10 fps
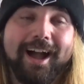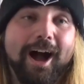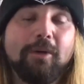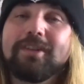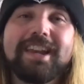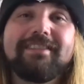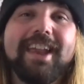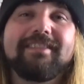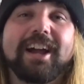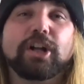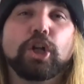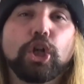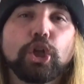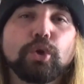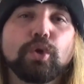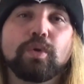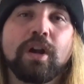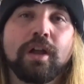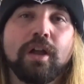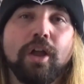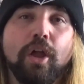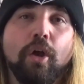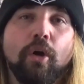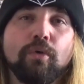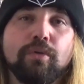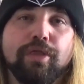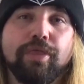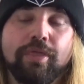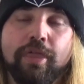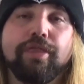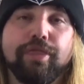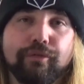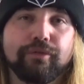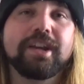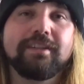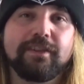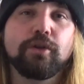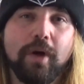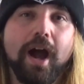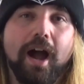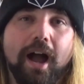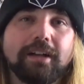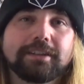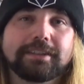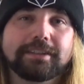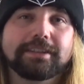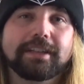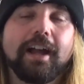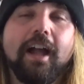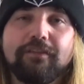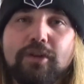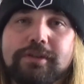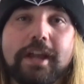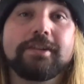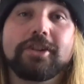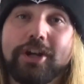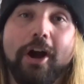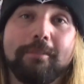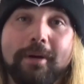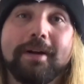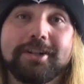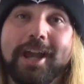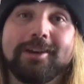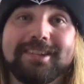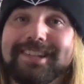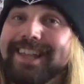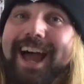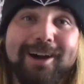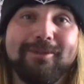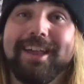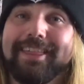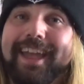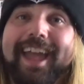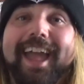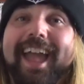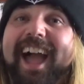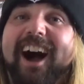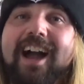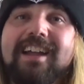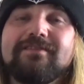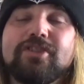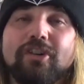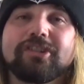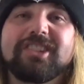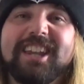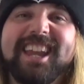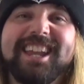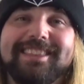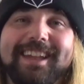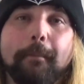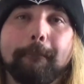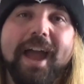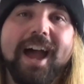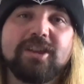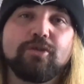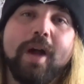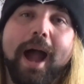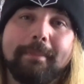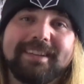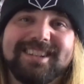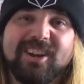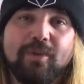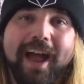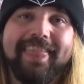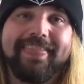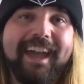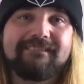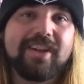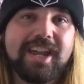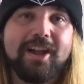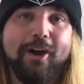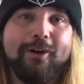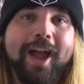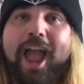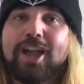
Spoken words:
I wouldn't even have a clue who the 3 of you are if you didn't show up on my channel to start with. I have not said anything about you up until that video.